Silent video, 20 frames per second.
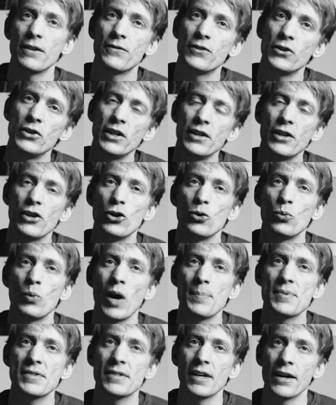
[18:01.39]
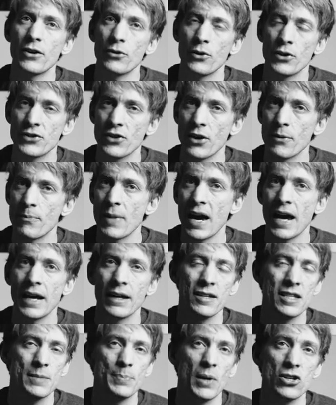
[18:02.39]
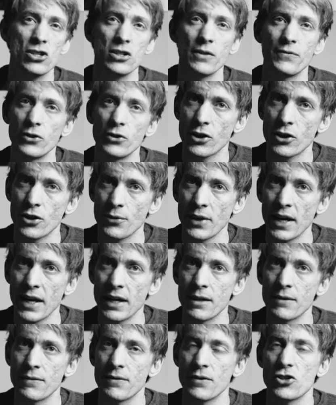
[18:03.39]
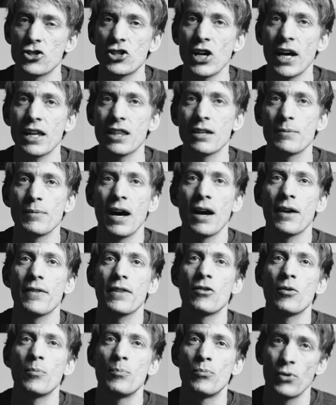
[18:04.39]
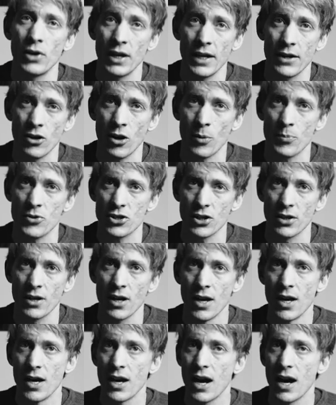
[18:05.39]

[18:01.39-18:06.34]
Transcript: If you need a new website or a domain, especially a creative, check them out. They're a brilliant option.